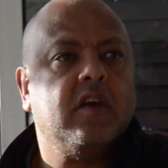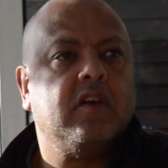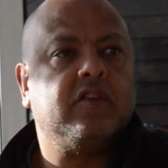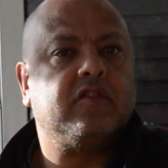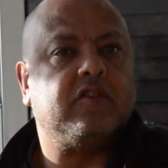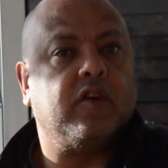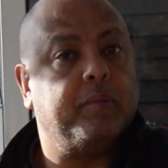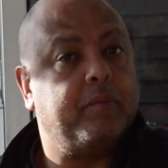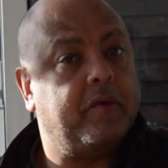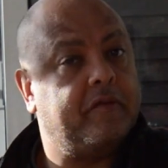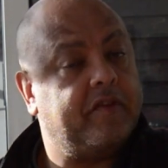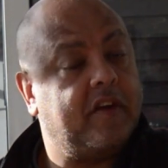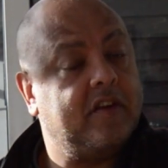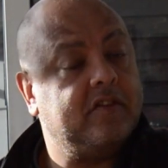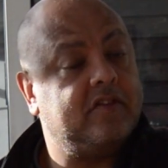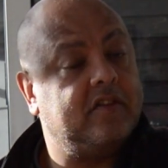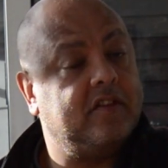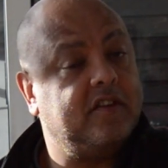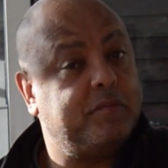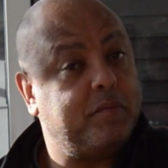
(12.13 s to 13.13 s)
So
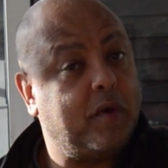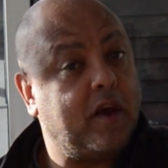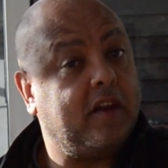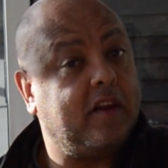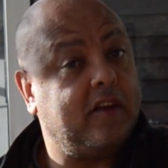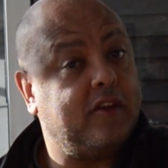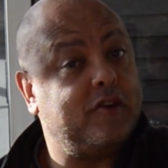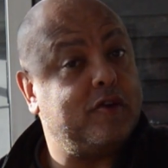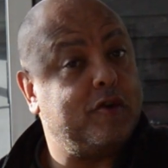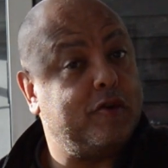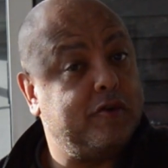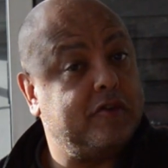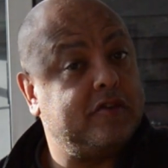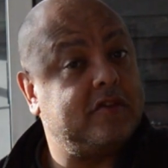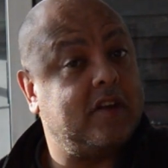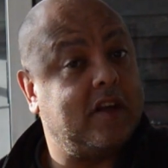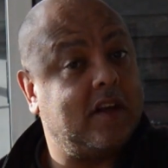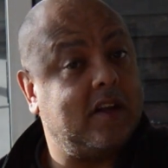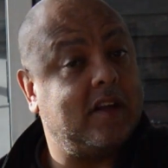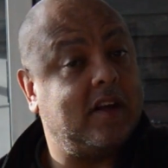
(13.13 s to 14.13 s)
prevention is better than cure,
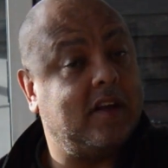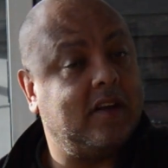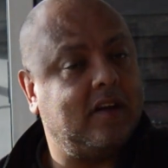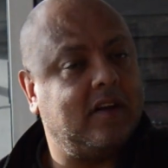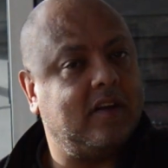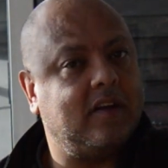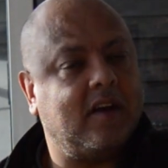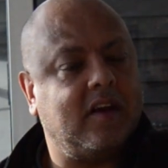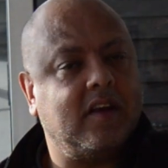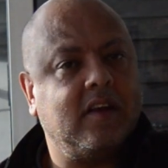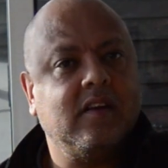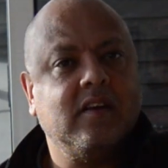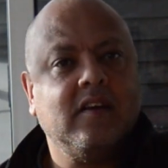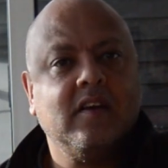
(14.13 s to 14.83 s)
isn't it, at the end of the day?